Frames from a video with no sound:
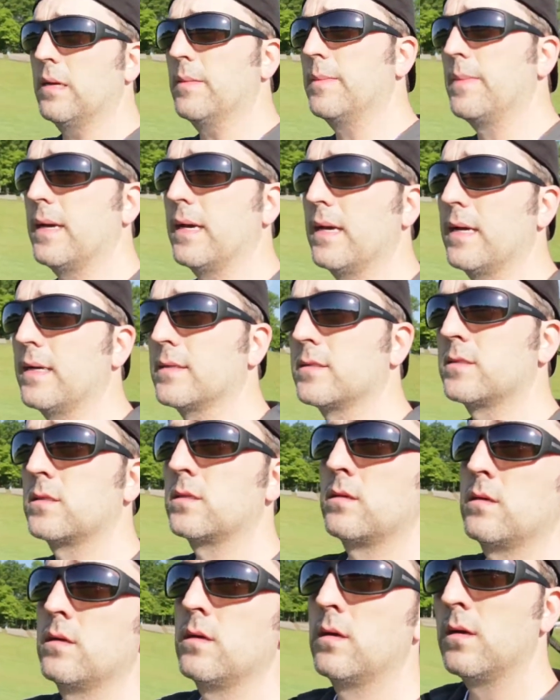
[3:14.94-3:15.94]
pass,
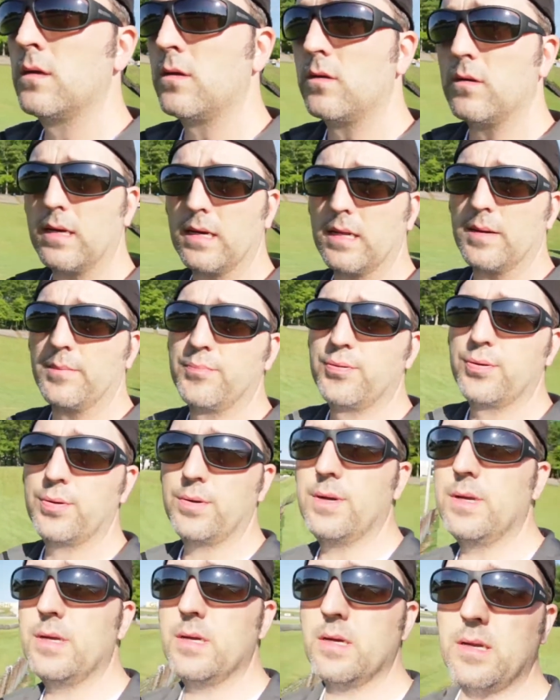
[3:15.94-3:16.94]
you got a
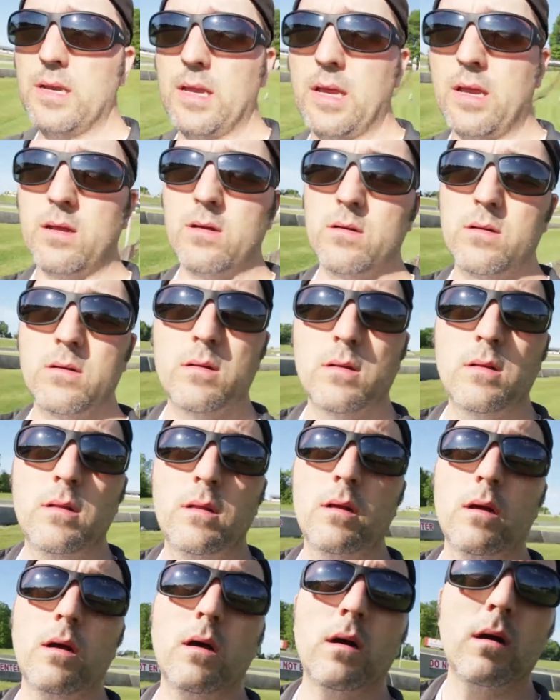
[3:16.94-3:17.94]
pretty good angle
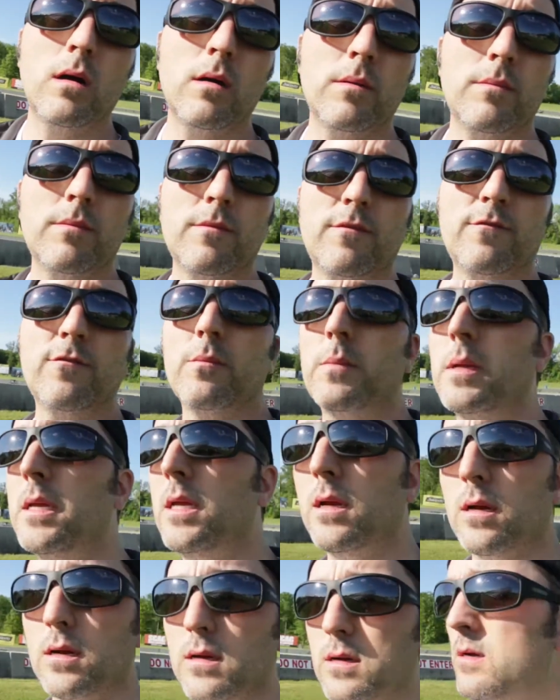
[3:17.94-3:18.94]
from
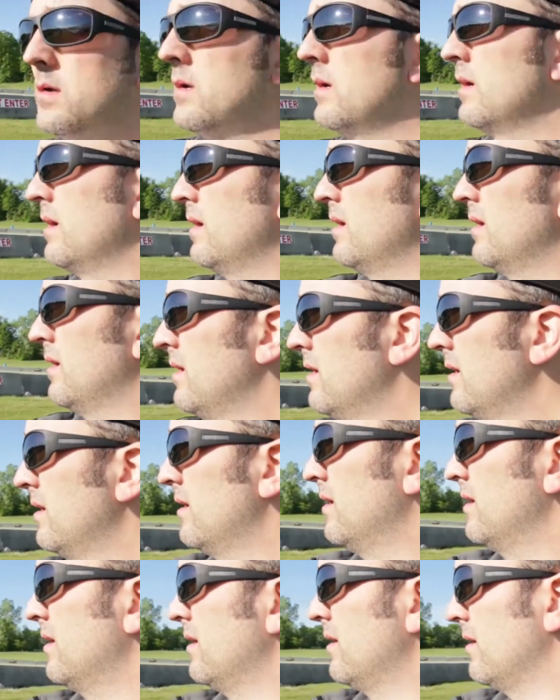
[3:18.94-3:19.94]
here.
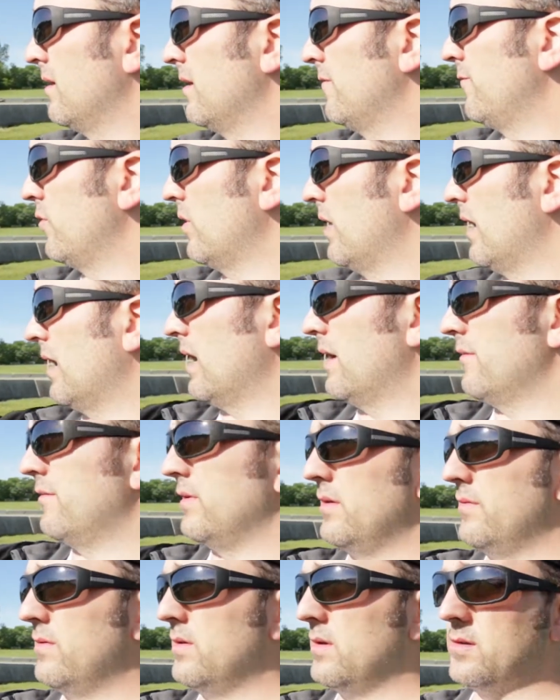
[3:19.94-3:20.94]
If you have
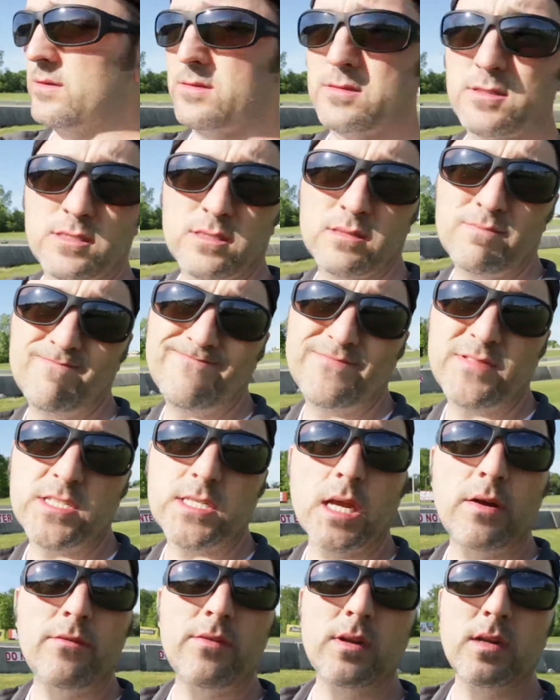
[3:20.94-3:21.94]
even a
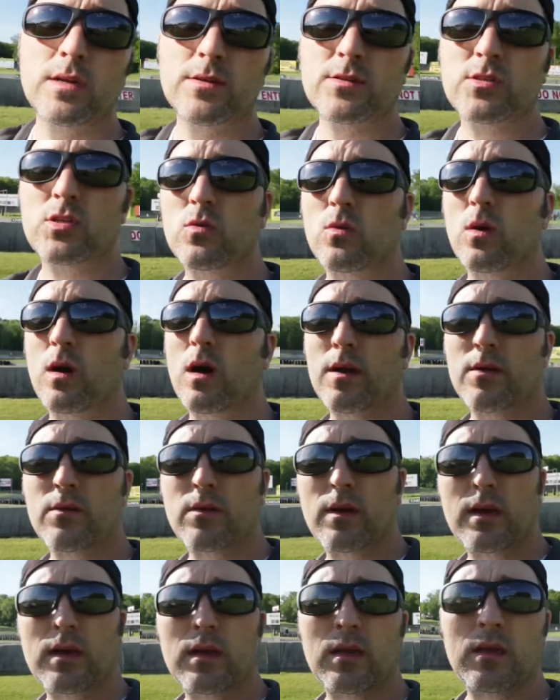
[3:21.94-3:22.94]

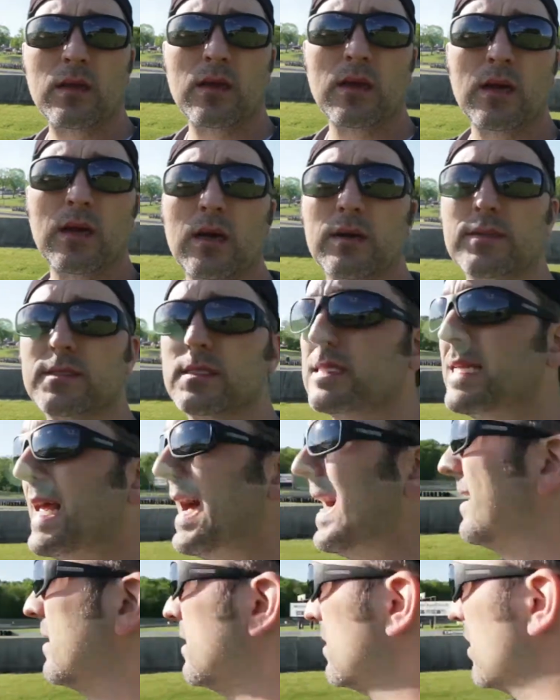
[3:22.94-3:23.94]
70-200, it's
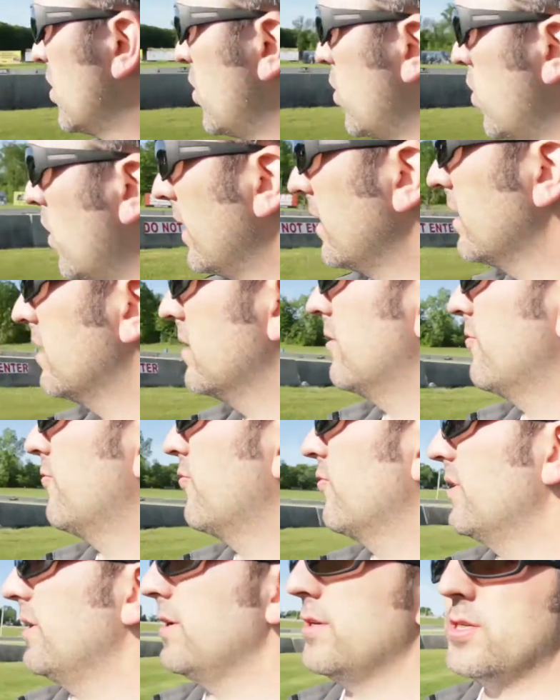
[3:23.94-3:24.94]
not quite enough
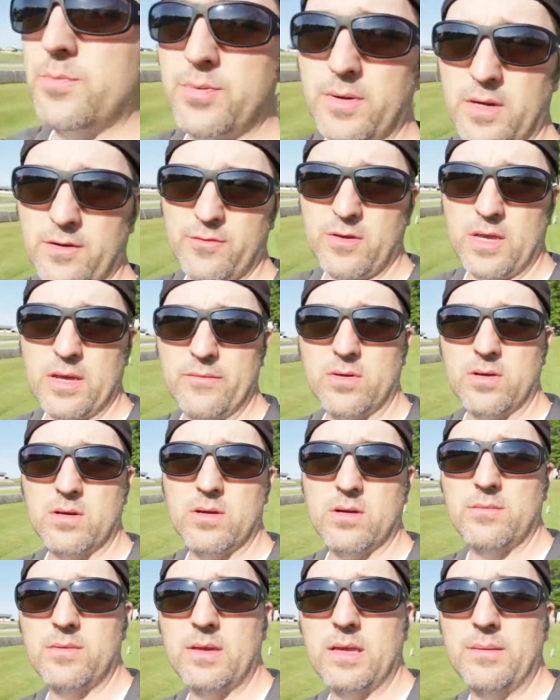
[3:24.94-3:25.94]
reach, but if you have a
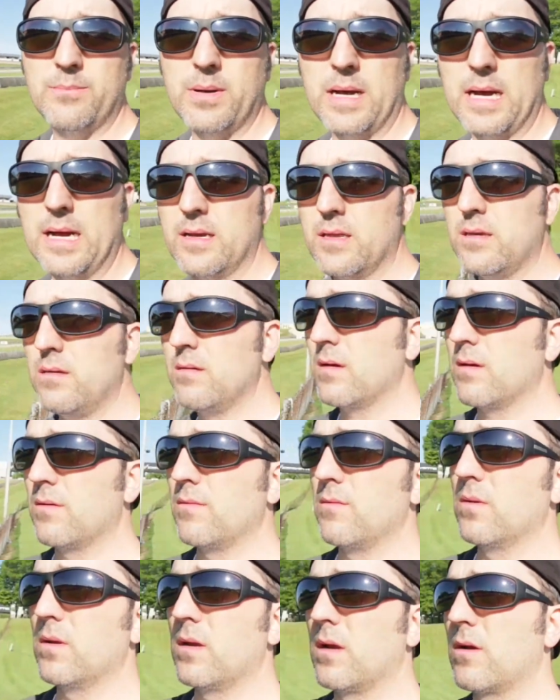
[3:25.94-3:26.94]
good body, you can
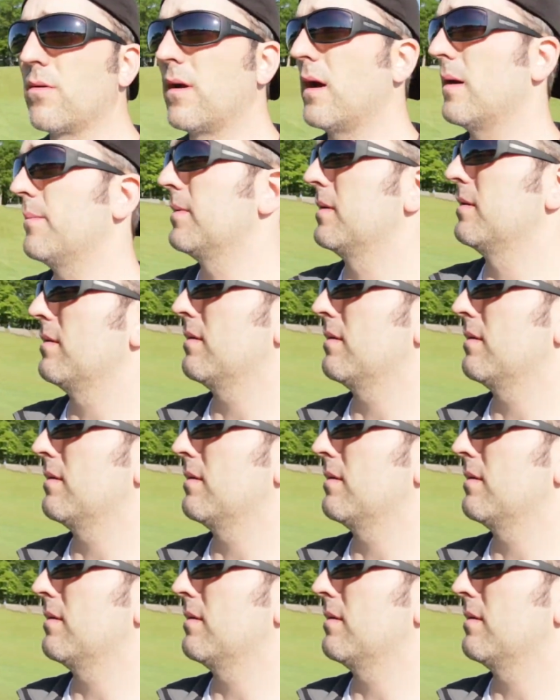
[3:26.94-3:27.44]
really crop into